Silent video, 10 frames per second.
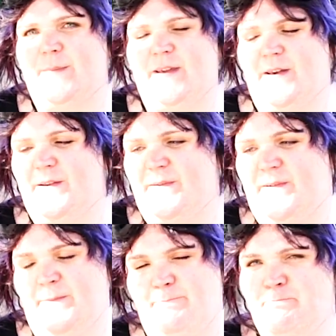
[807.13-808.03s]
because
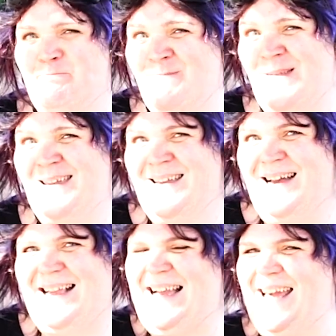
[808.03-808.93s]

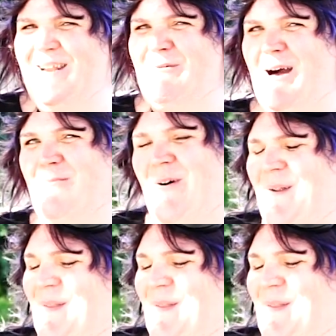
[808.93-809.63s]
I kind of want more